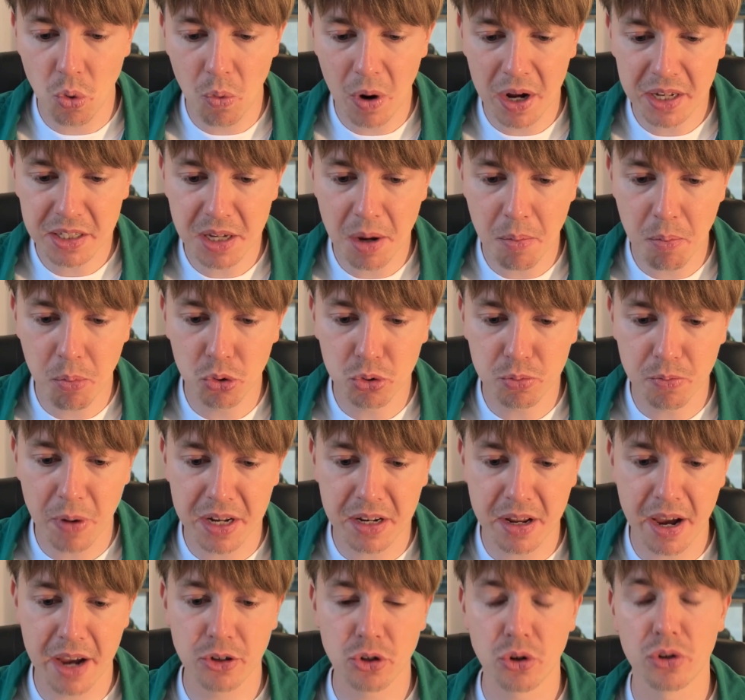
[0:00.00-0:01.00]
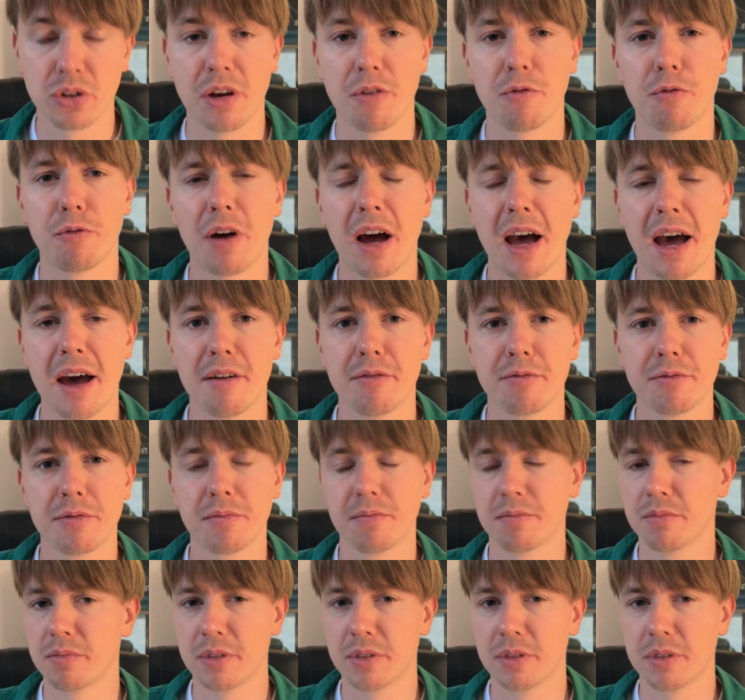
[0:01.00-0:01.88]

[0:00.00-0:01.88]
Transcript: once I put my knight on f5,